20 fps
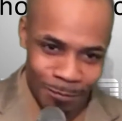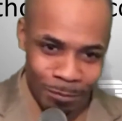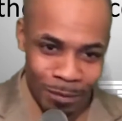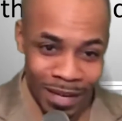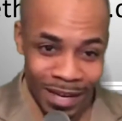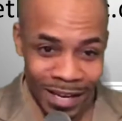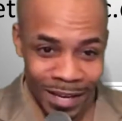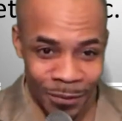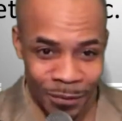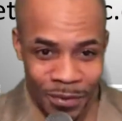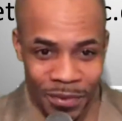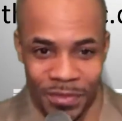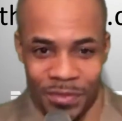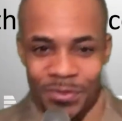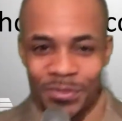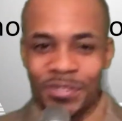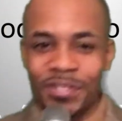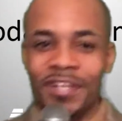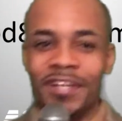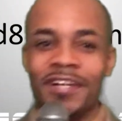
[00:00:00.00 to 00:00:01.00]
man with
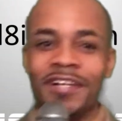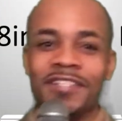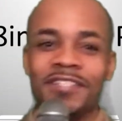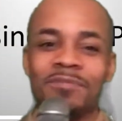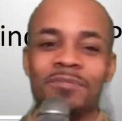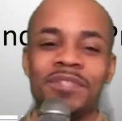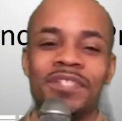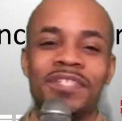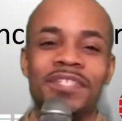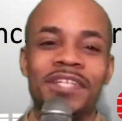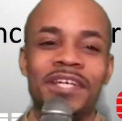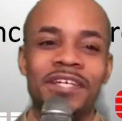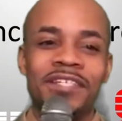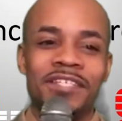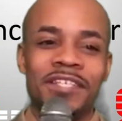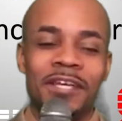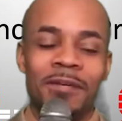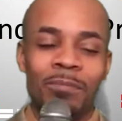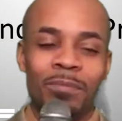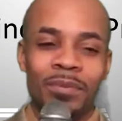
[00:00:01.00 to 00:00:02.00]
drugs mistakes a